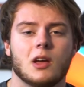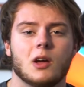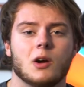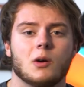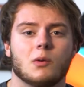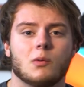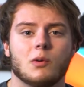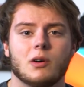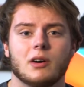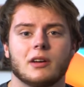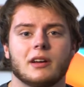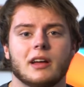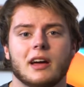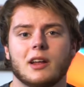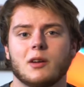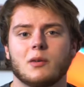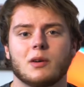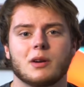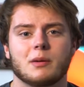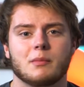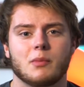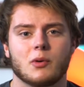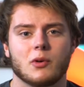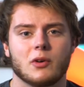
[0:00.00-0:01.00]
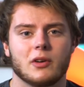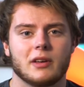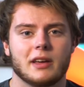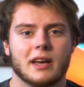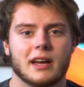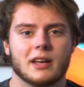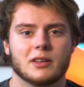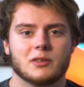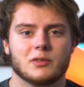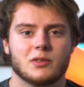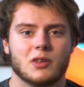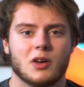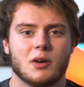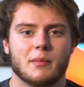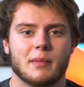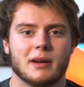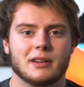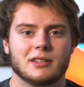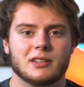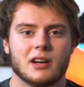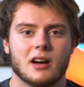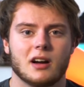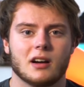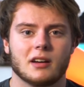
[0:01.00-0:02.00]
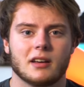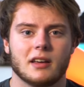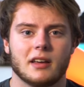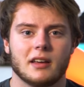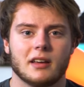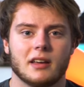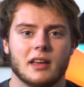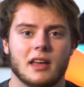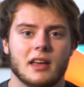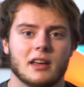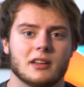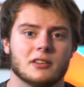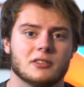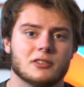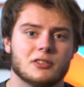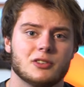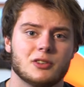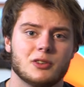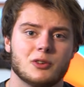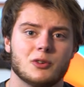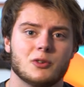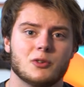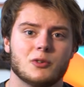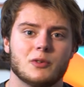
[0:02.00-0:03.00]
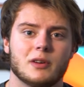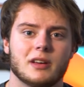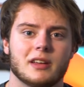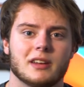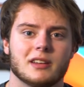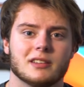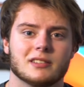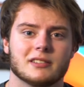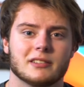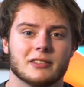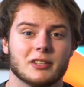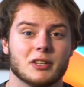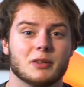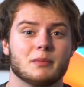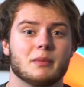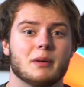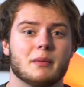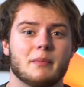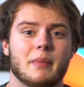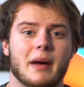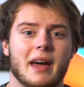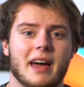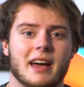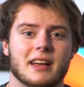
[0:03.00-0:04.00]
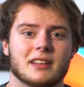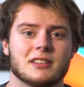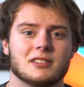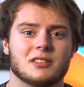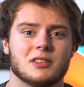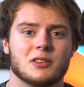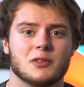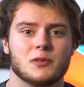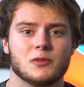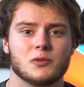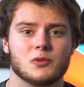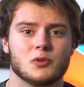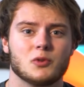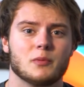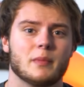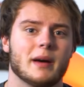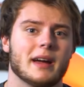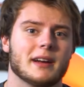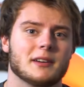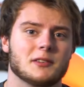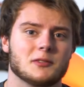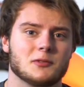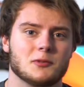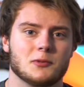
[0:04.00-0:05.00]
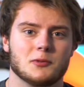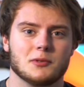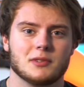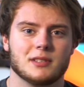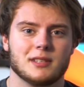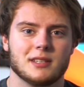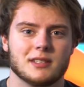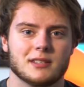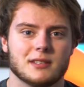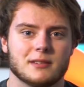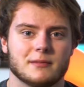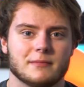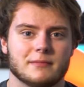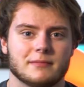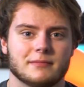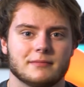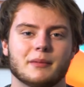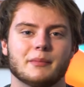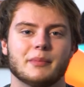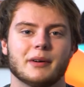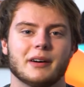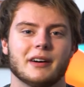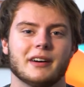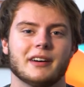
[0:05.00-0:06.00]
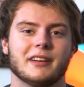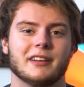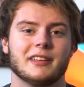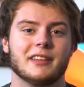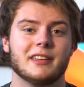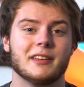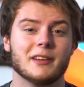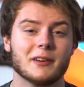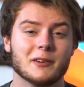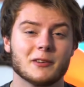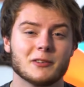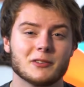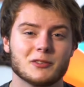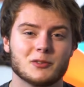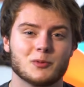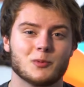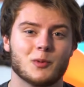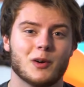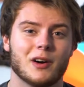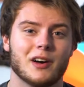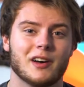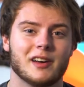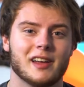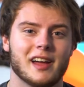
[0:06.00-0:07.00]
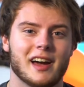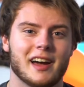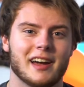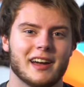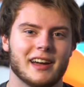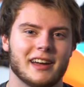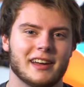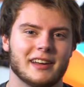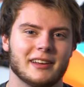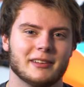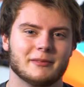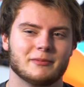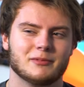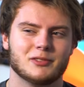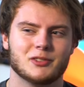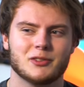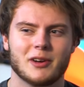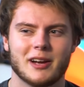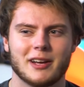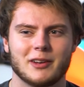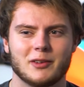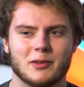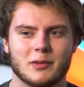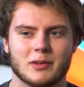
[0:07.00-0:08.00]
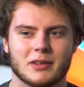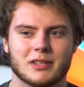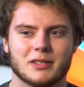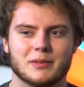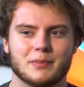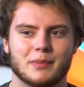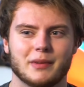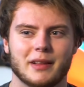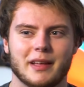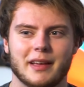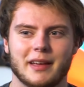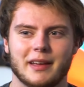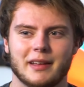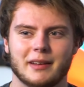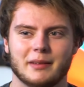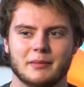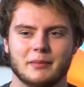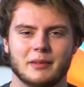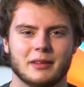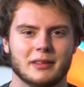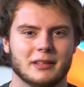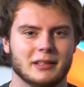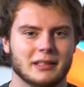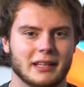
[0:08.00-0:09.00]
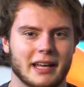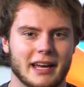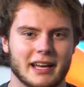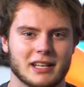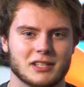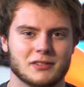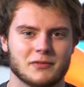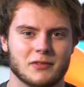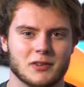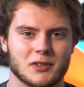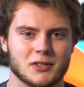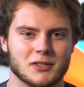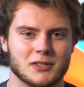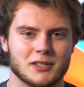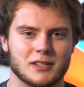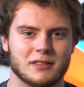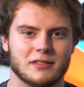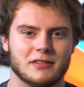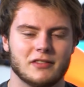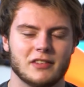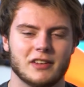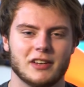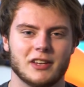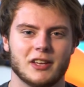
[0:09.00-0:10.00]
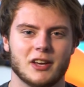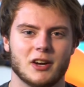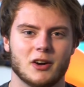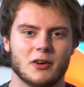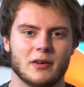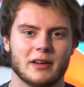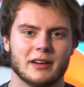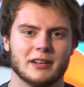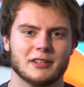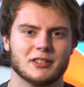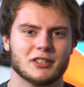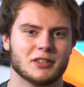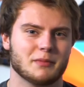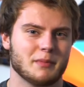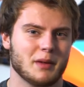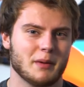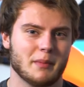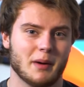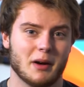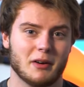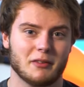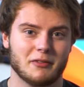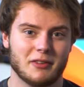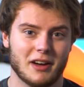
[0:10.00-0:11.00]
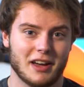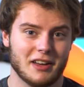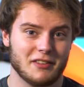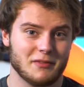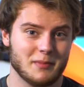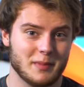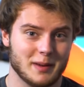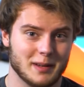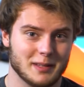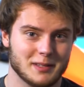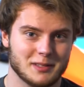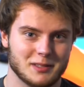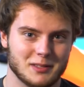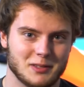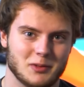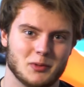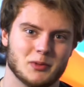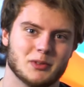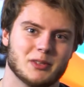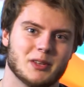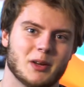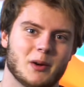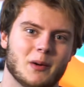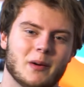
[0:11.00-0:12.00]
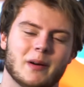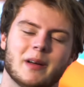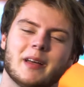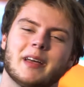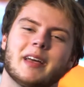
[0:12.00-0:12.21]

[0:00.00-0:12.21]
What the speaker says: One, I don't want to bore you guys with all my talking, and two, it is a little bit past the usual back to school season. But here's what I tried to explain in the last version of the video, and it took me about 5 minutes to do so.